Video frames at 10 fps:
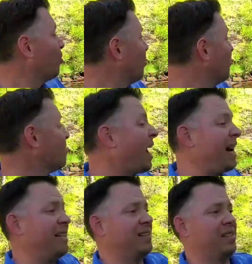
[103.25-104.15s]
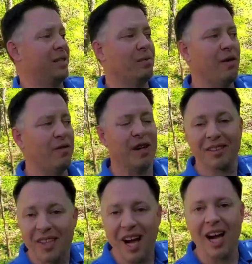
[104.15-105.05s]
reminds them of
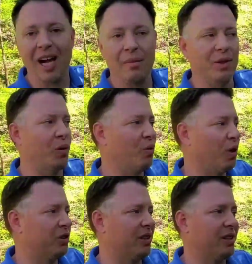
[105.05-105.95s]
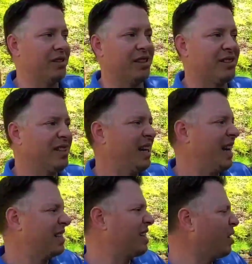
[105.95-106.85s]
their time in the wilderness
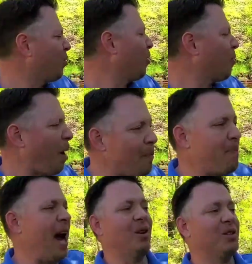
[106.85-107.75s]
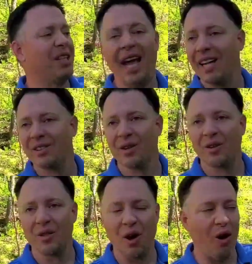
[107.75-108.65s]
as they were about to
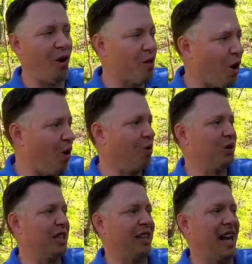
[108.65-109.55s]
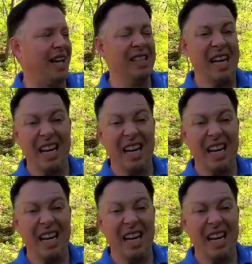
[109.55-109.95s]
enter the Holy Land.